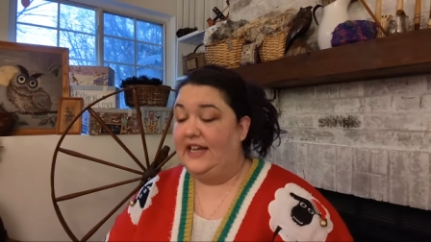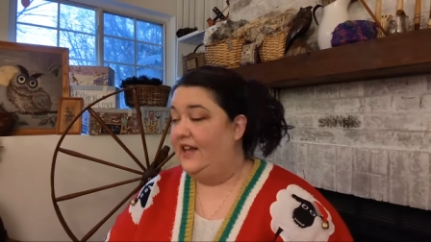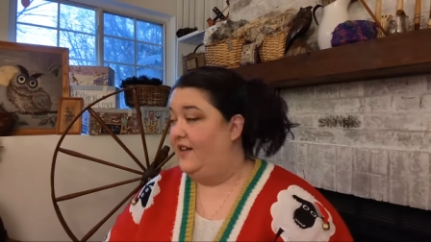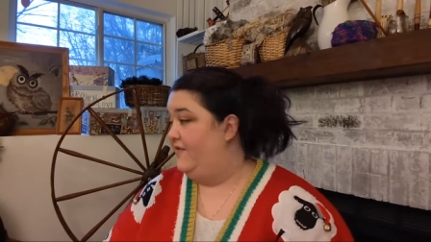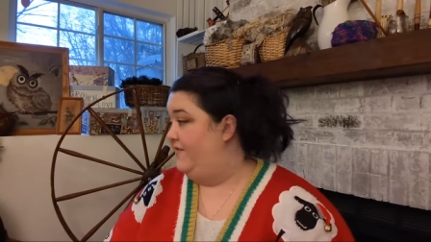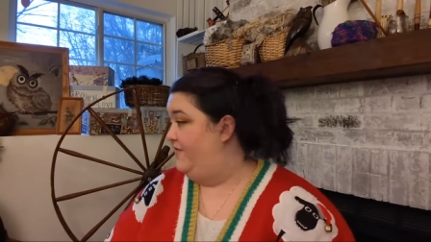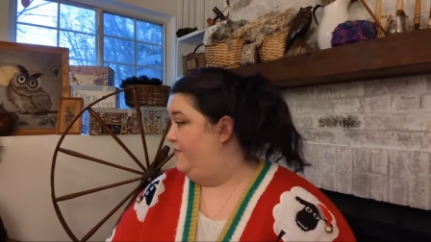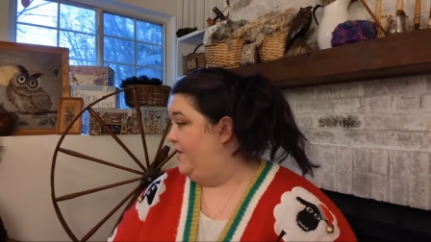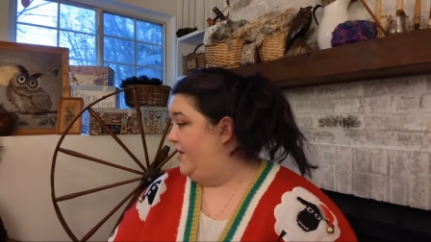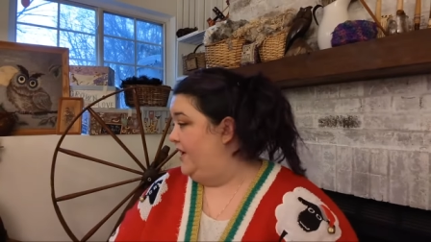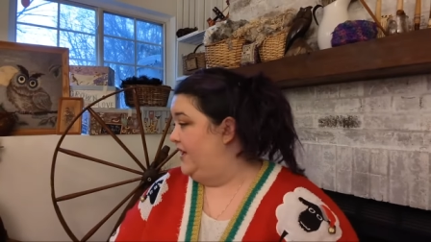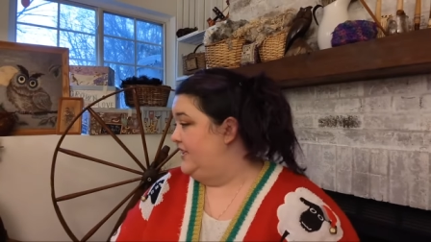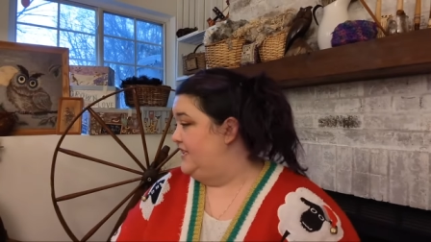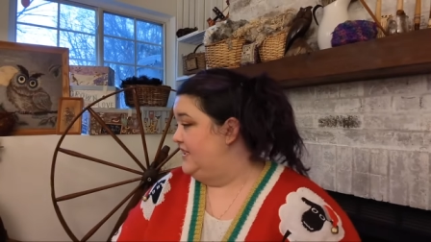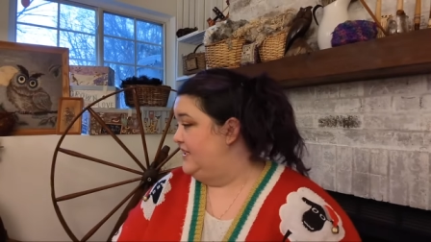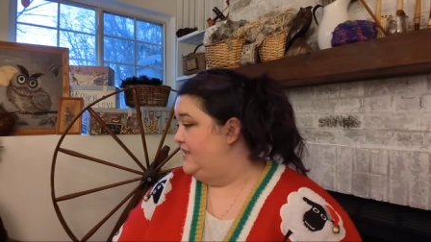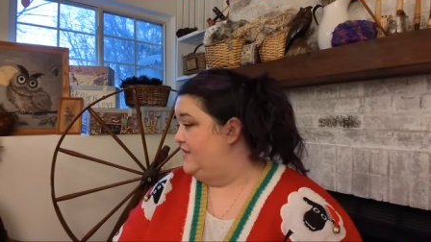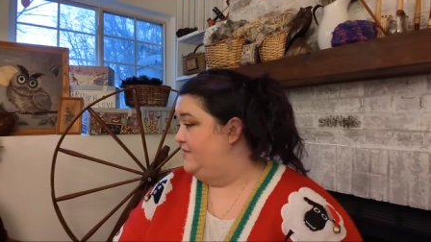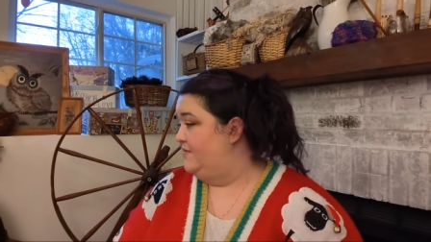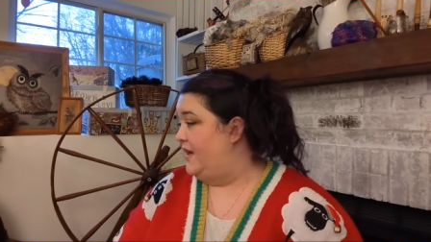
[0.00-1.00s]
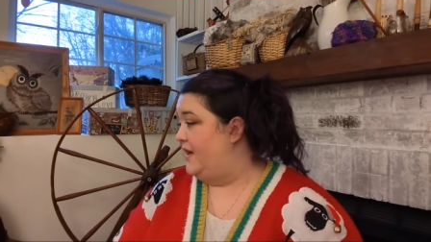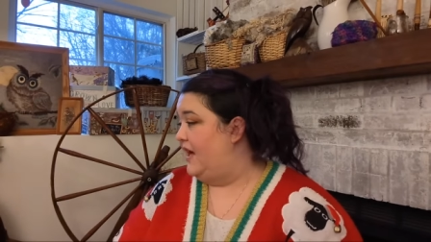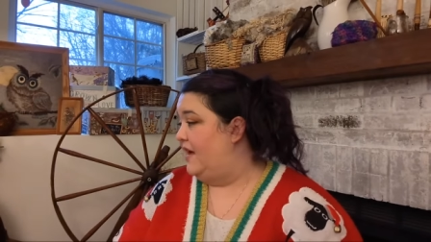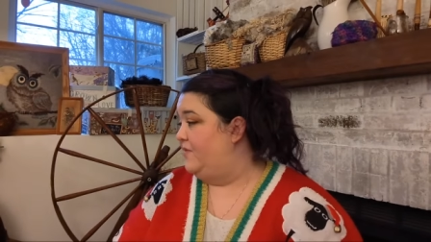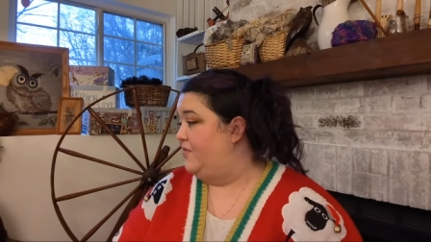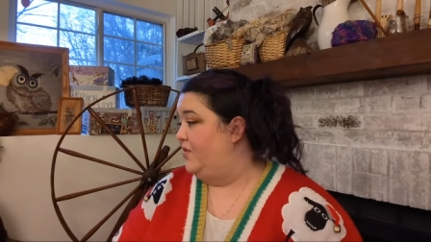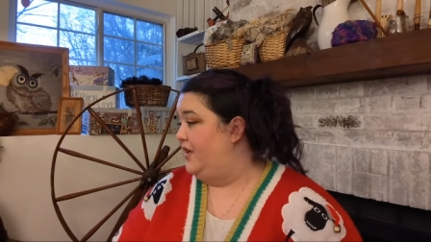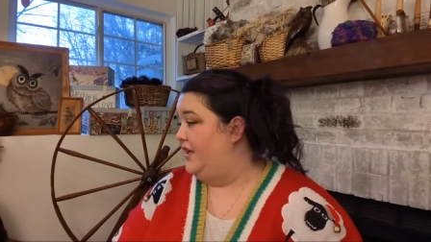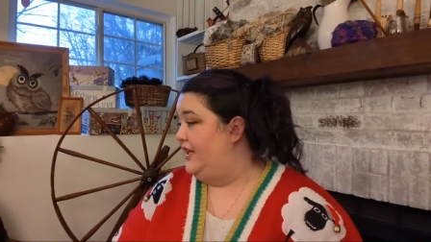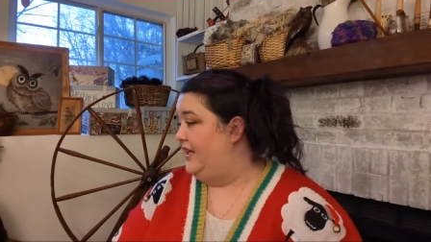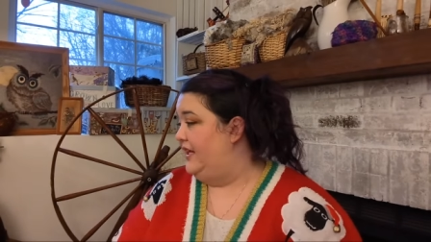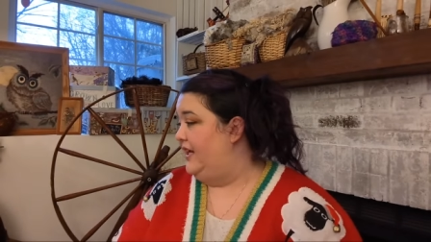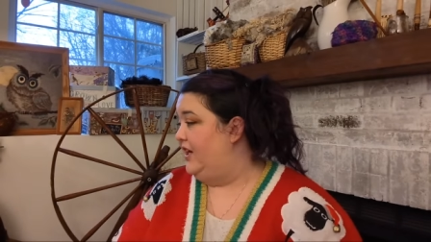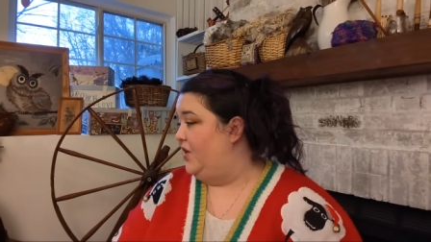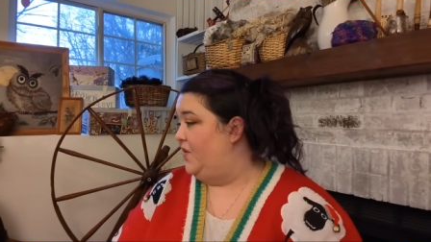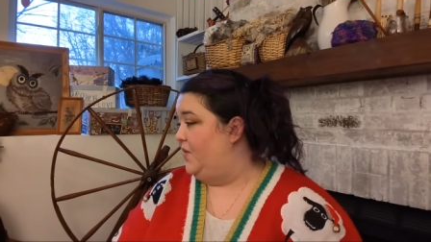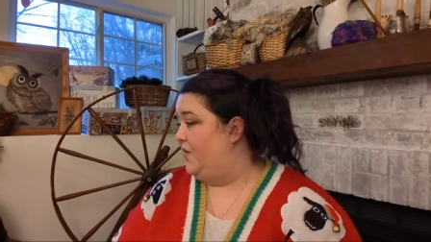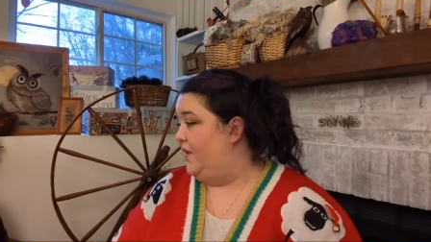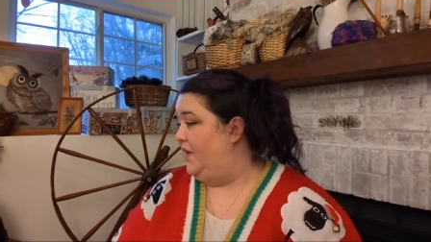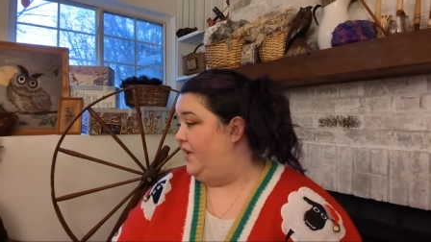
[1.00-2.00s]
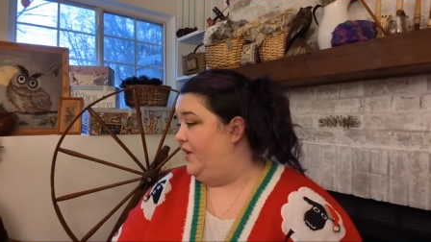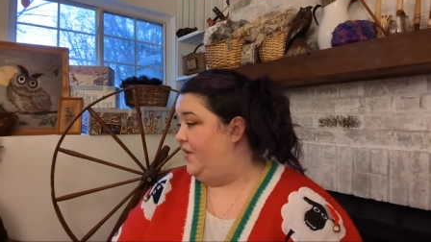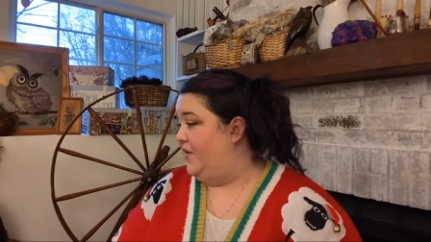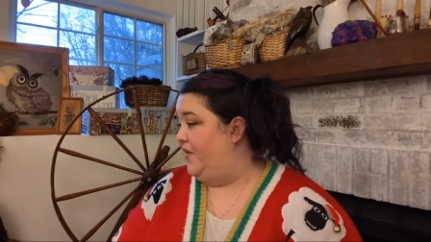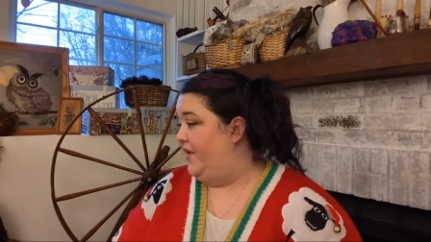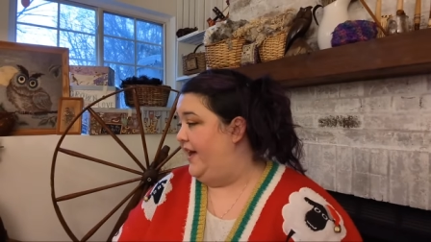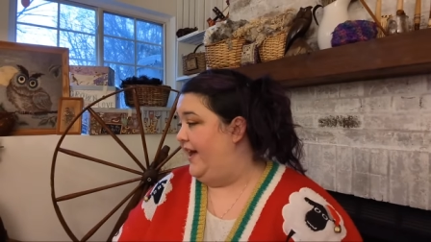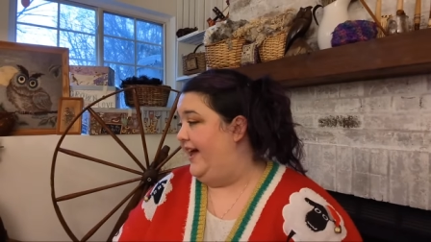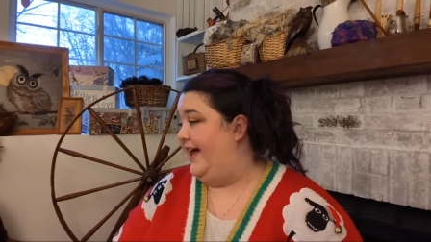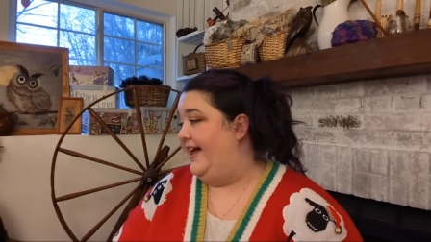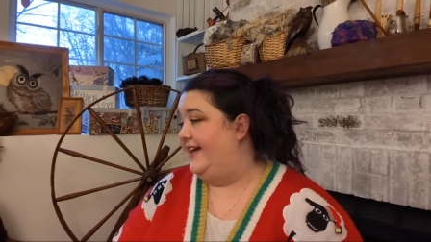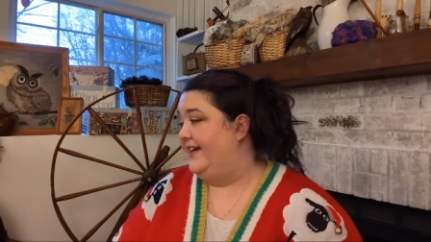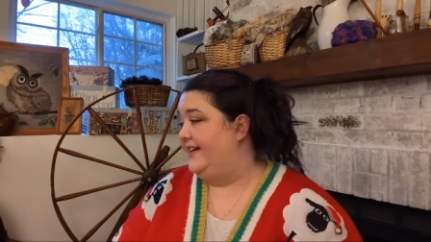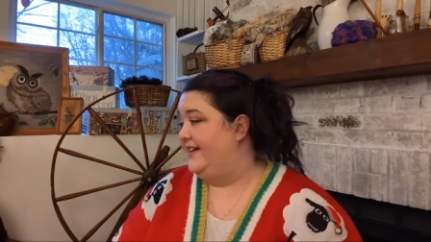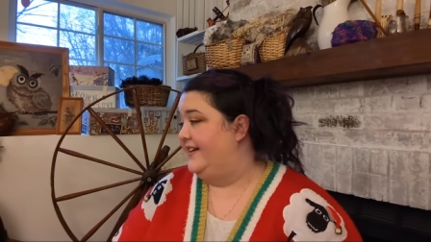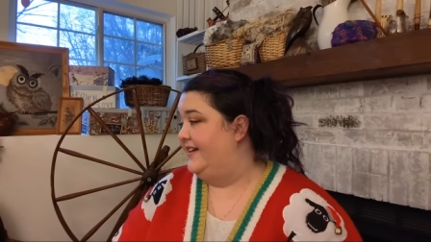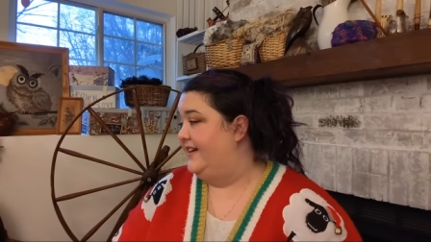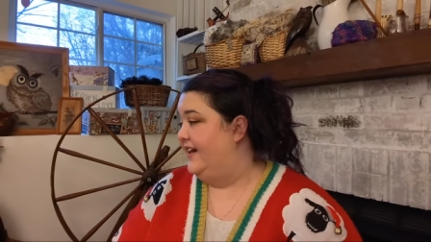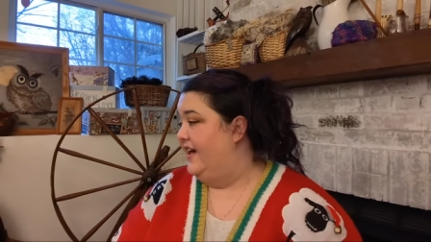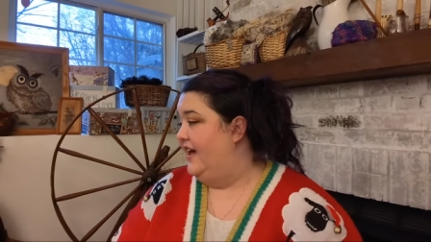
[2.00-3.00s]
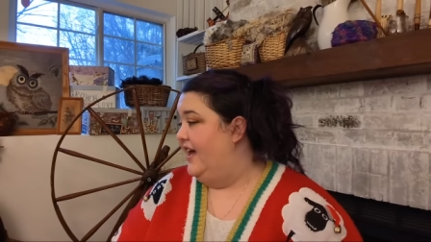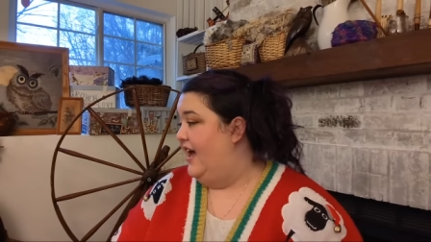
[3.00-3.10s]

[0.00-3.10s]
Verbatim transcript: If Mark doesn't pop one in here real quick,